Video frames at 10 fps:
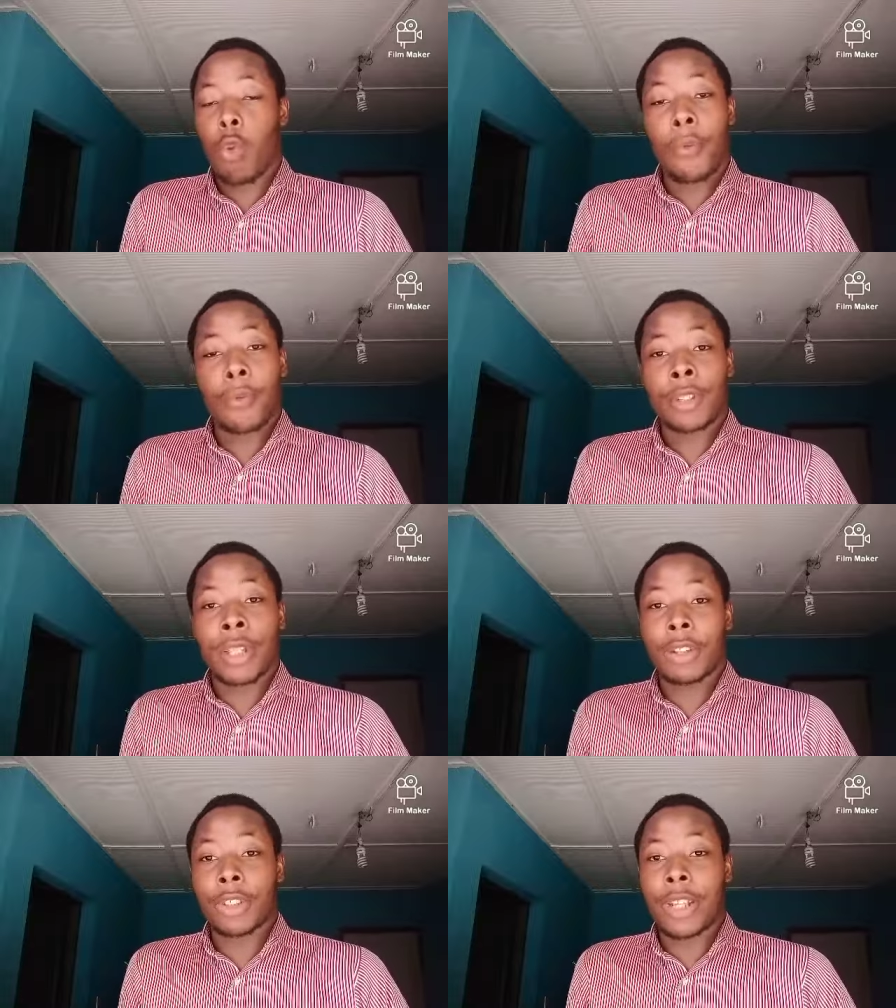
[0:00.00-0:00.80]
one hundred fifty
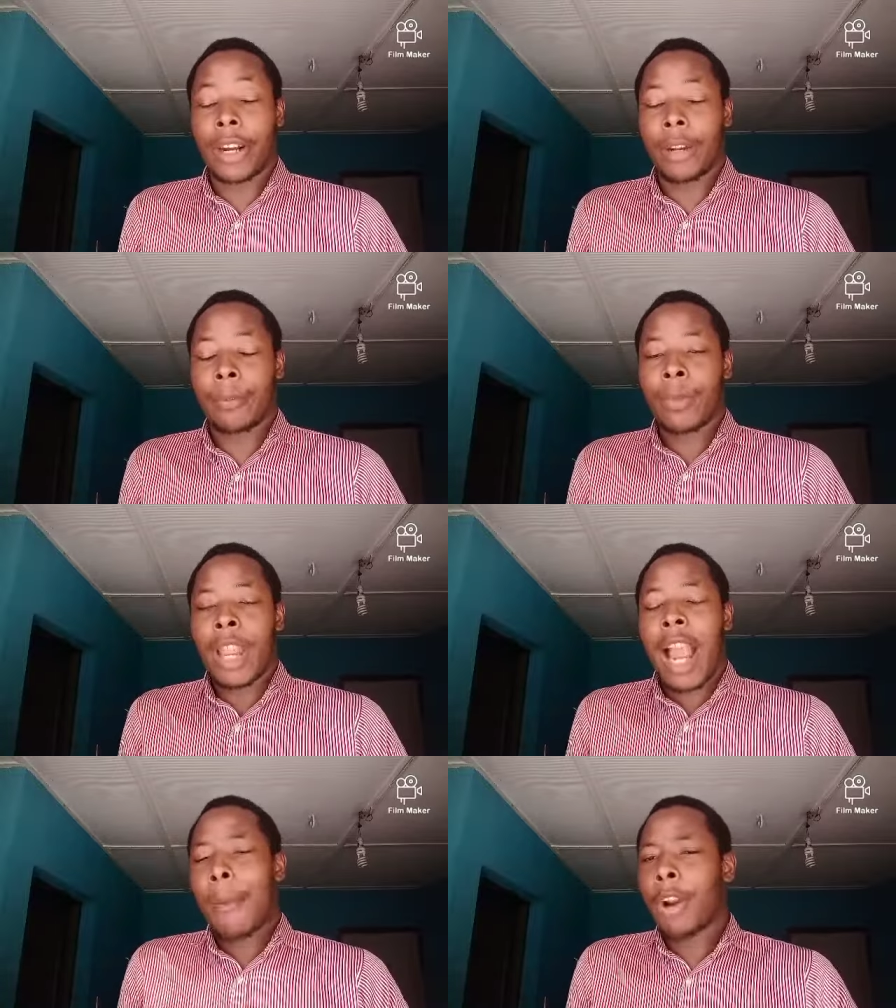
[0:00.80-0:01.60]
thousand naira,
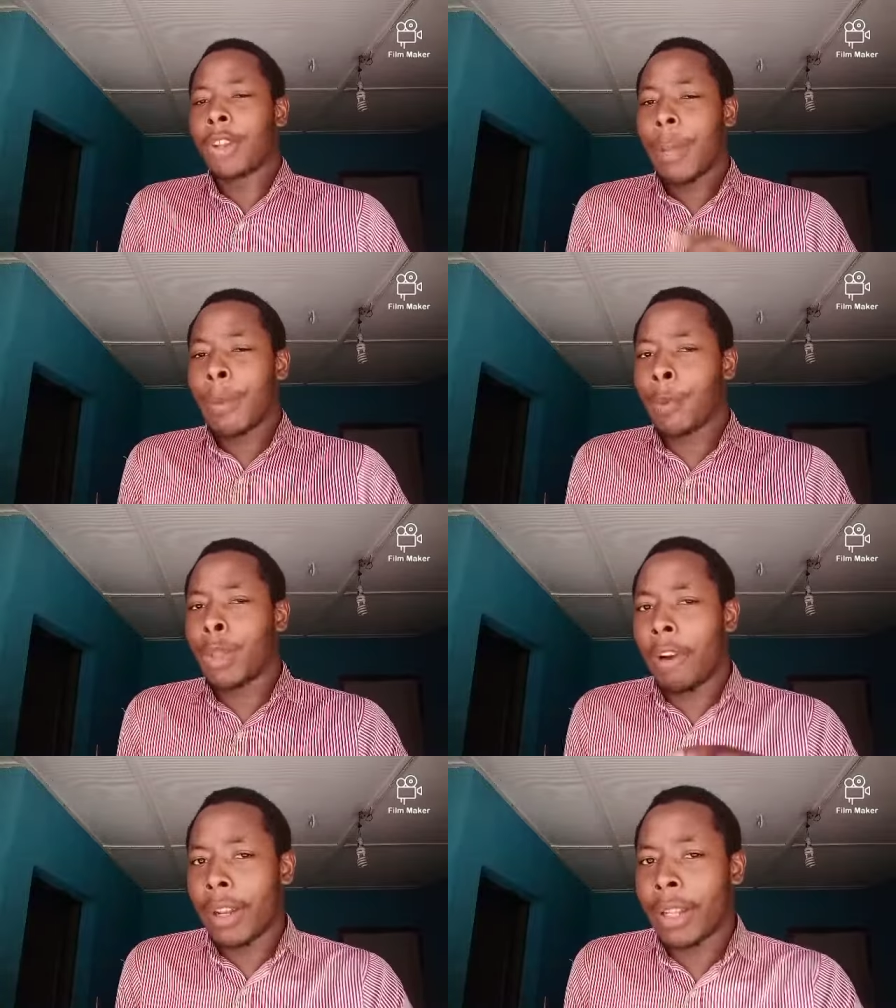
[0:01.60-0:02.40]
I might not tell
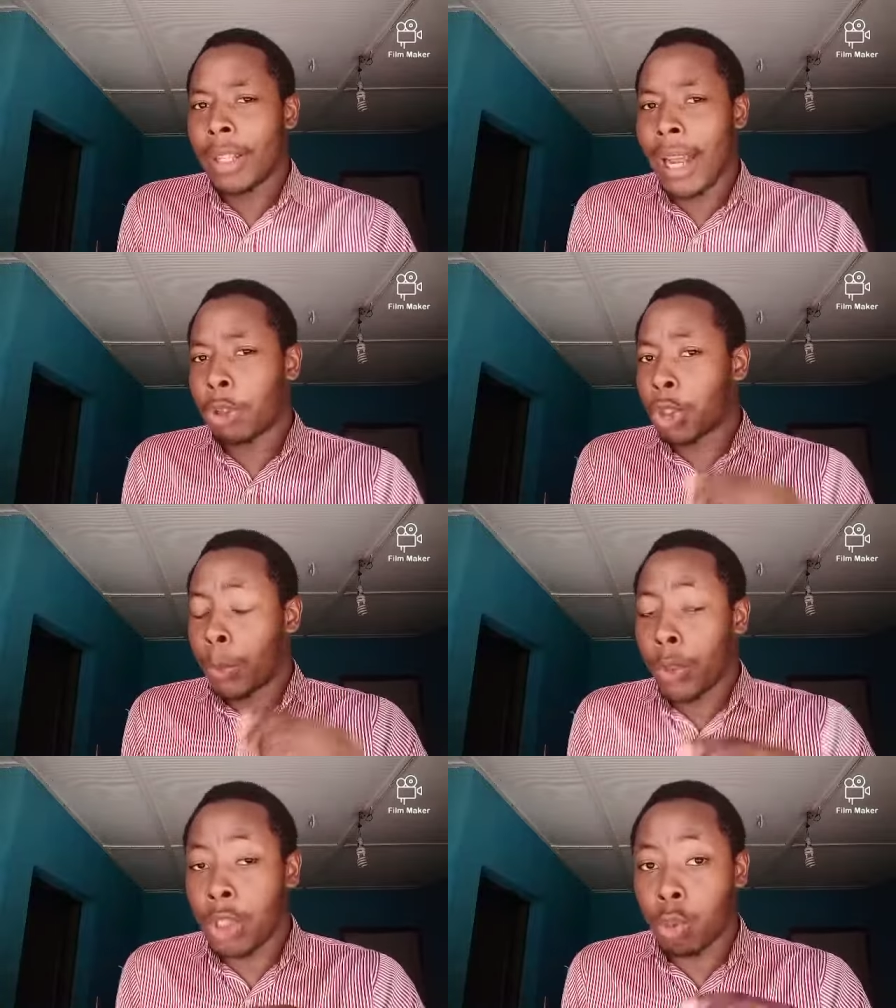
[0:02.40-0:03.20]
people directly that I
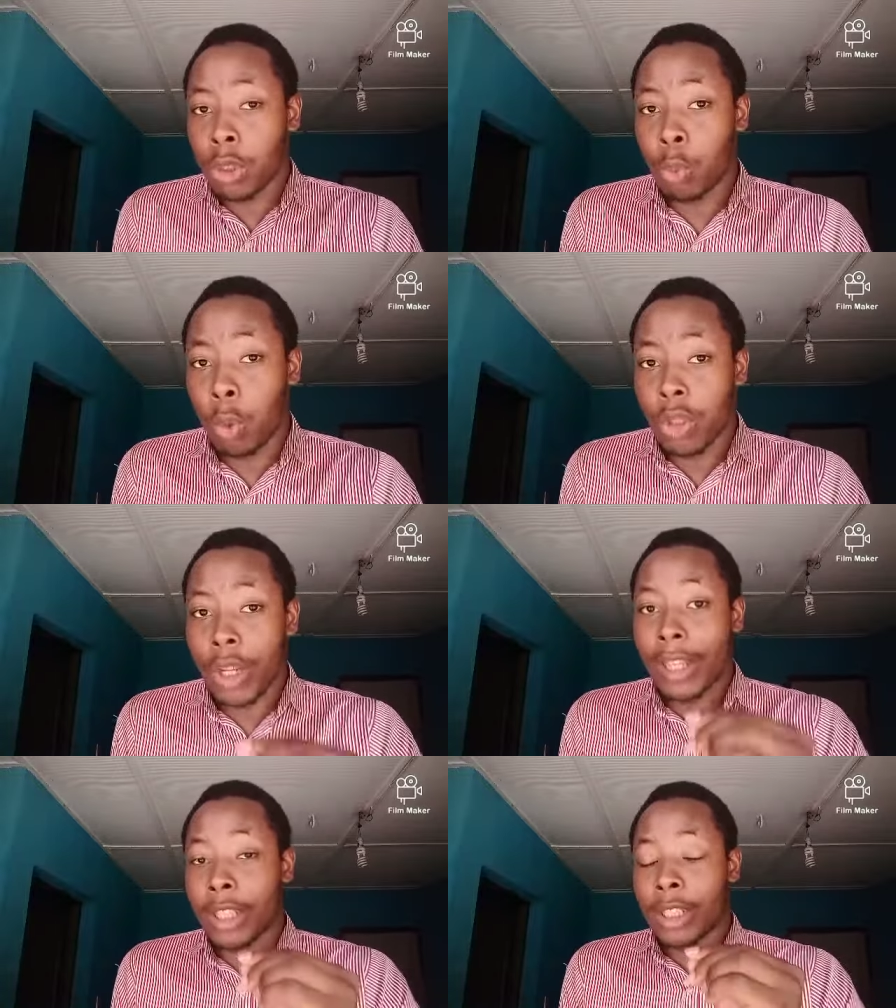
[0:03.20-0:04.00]
just bought this
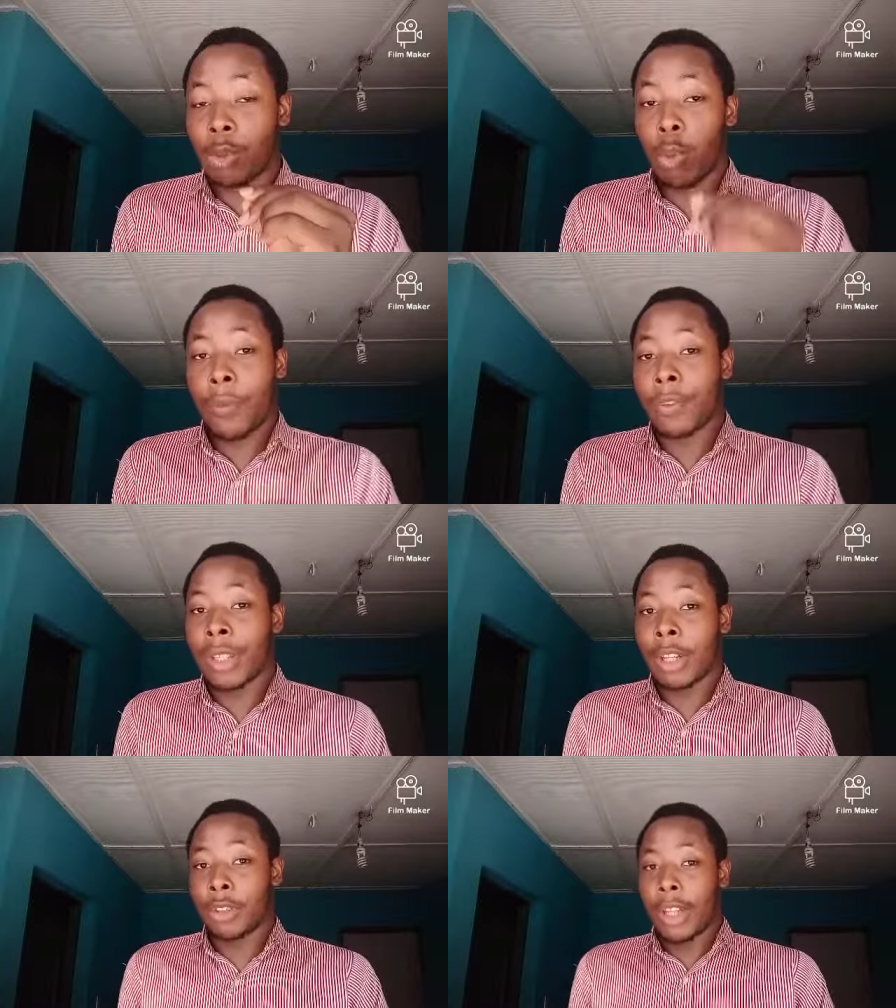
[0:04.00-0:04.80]
wristwatch and it is one hundred
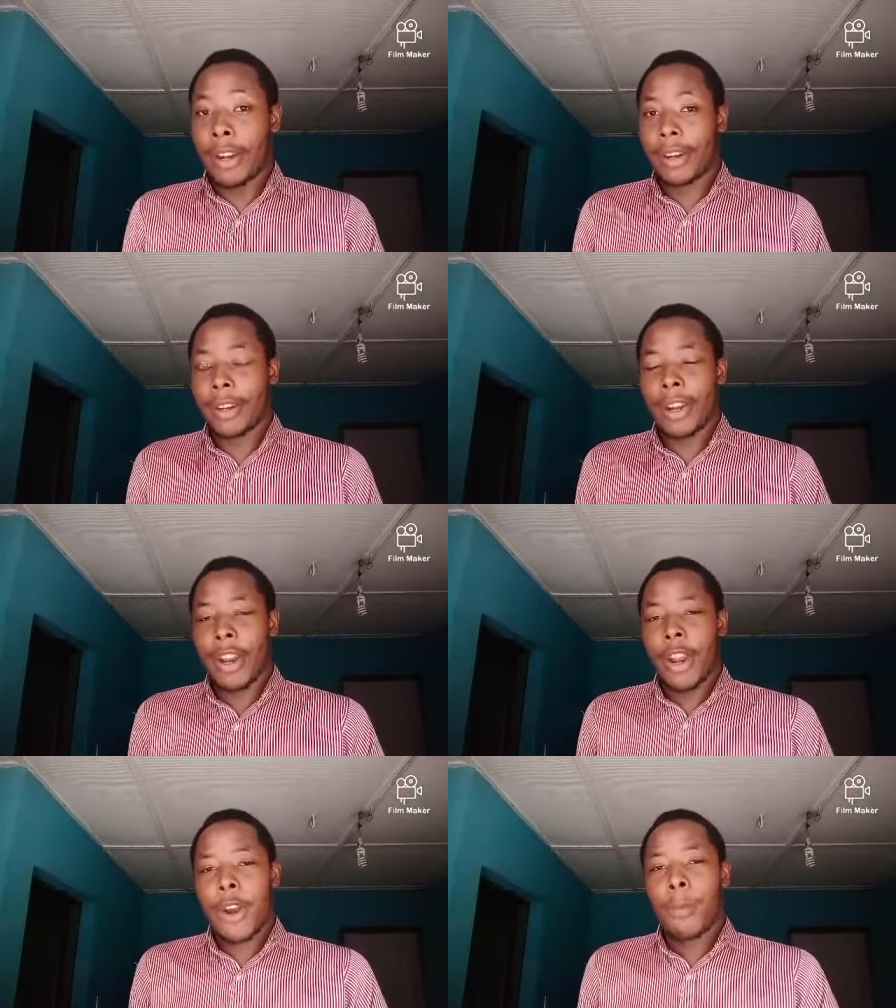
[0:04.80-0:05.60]
fifty thousand naira.
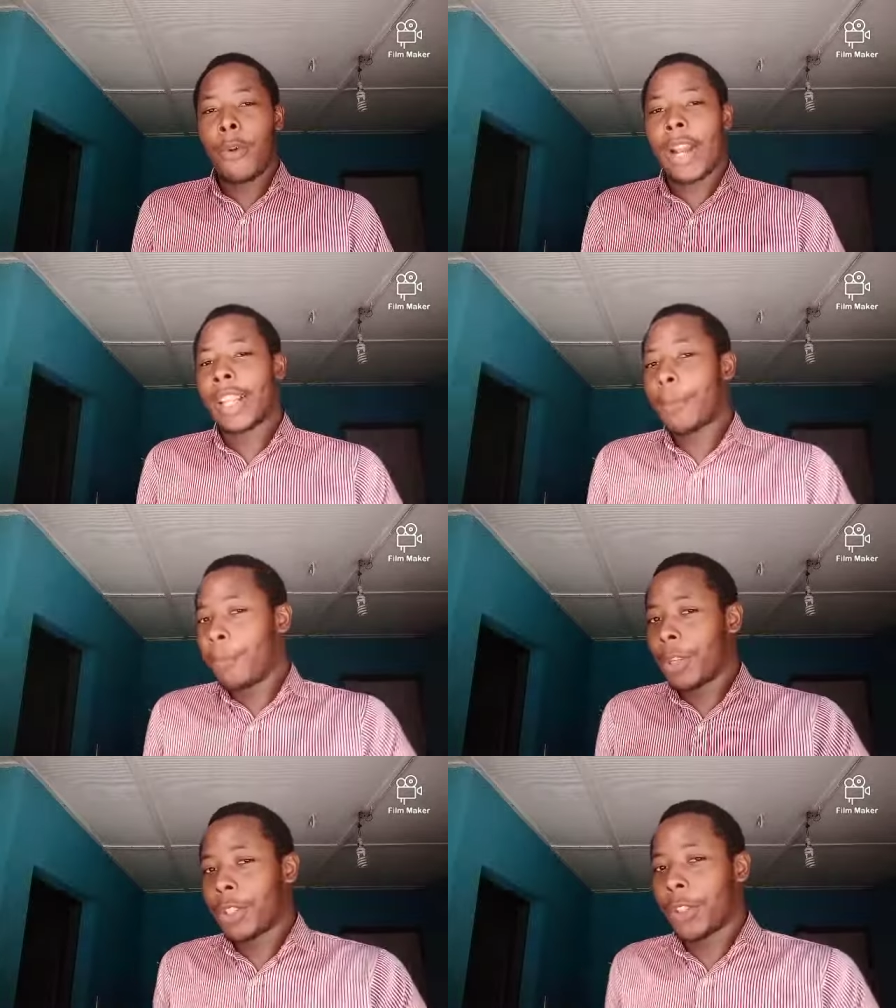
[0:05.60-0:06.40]
But when I
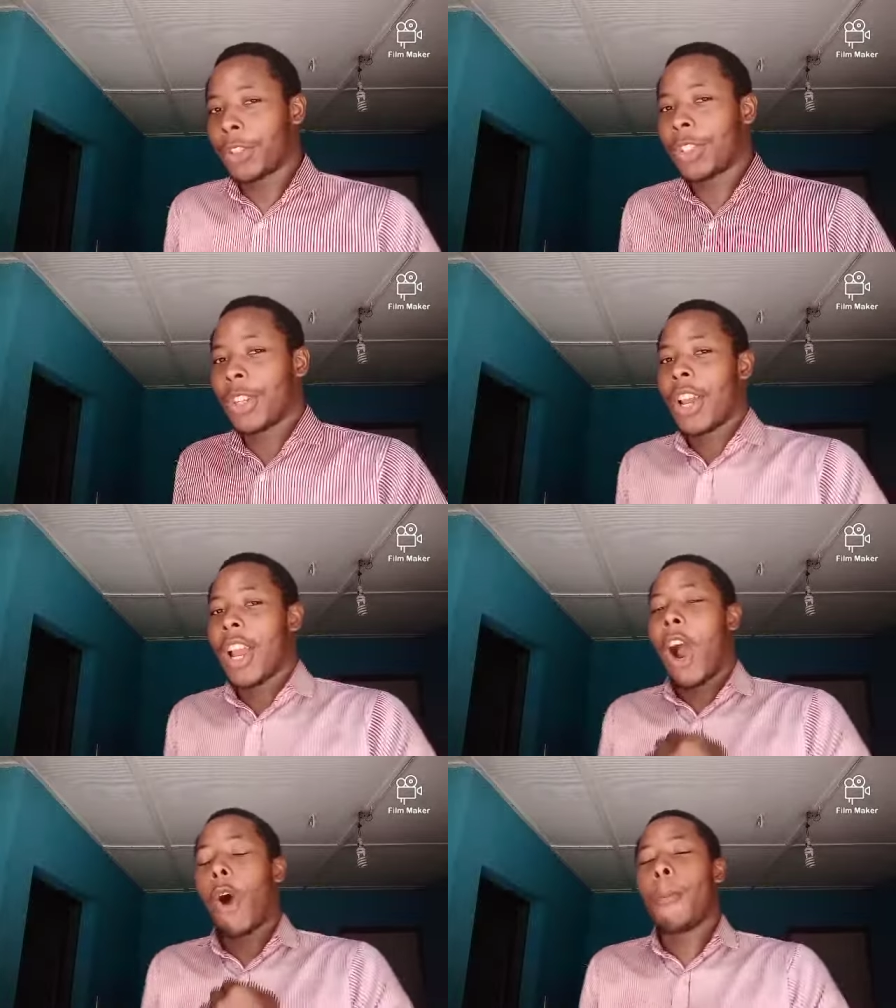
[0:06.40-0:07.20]
take pictures,
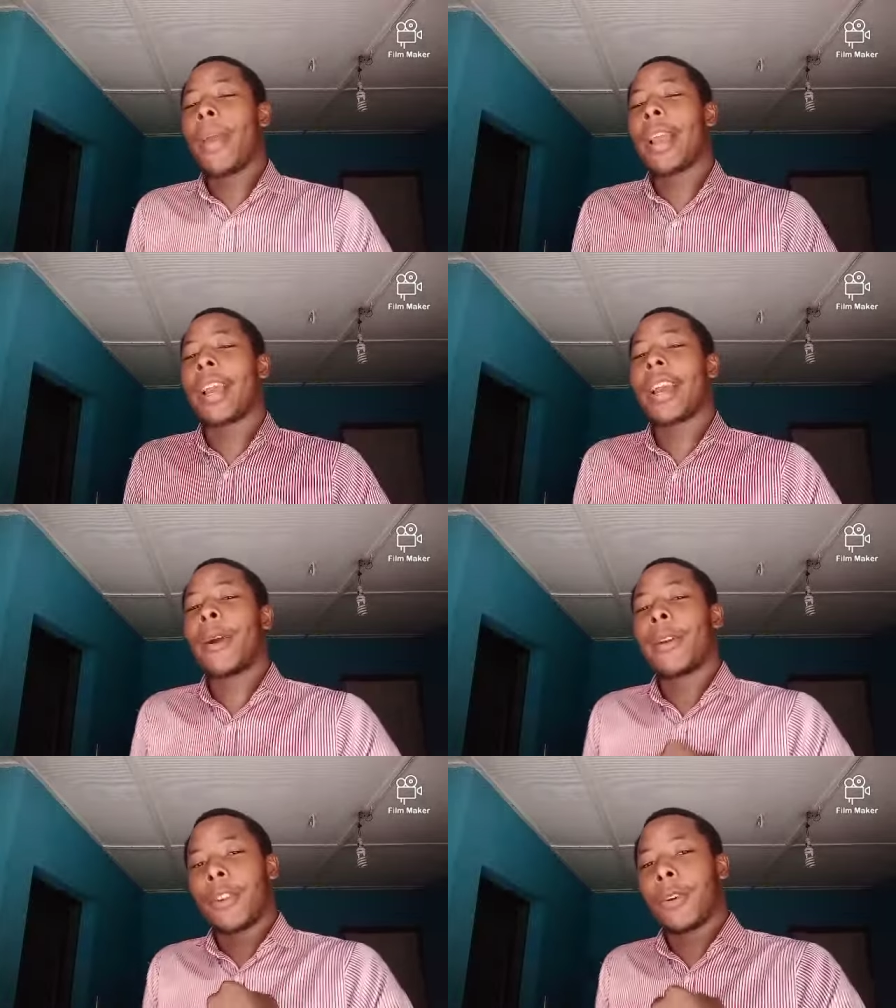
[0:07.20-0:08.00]
I'll make,
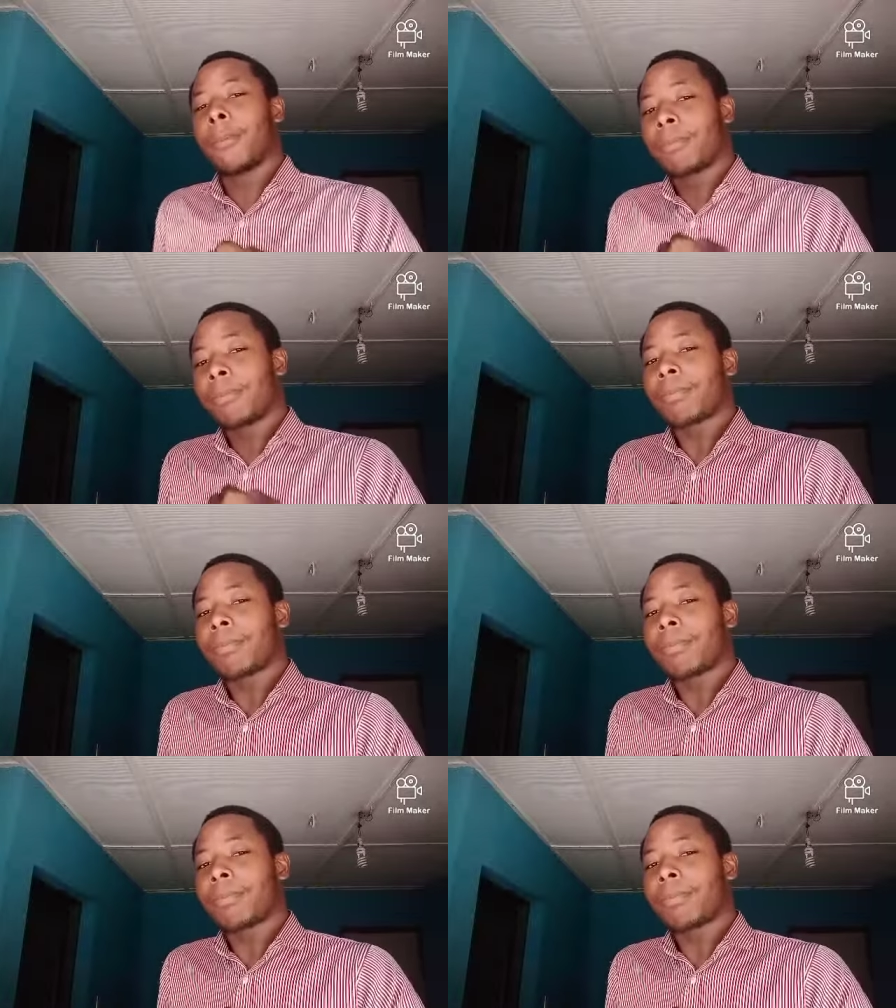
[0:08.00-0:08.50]
you know,